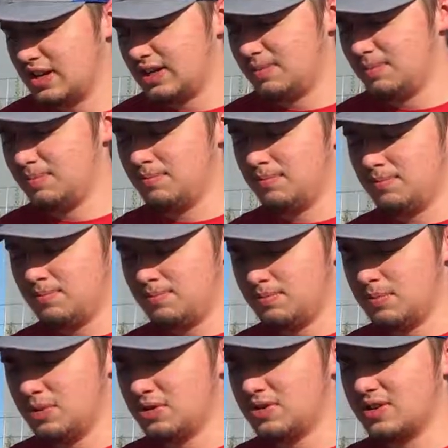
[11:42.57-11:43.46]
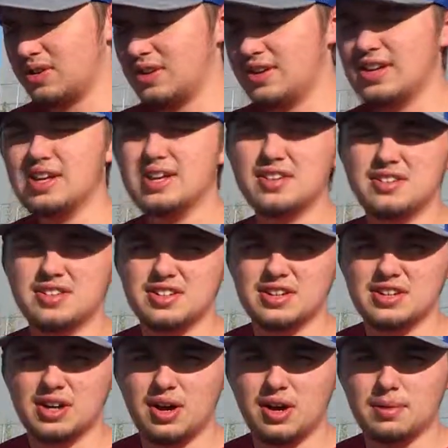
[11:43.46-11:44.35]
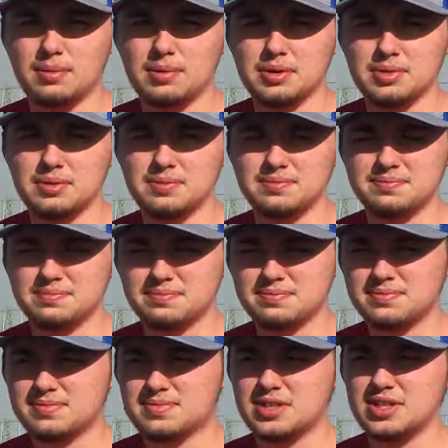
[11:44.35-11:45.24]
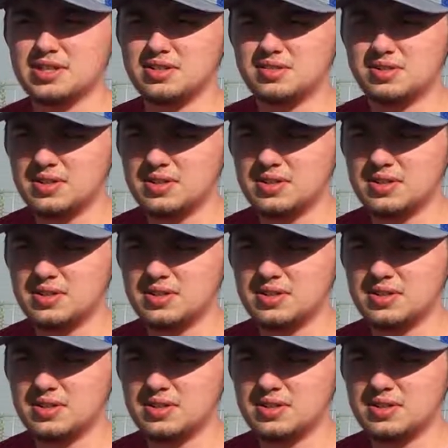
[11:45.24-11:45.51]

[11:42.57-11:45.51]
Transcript: a motor and ESC combo. Just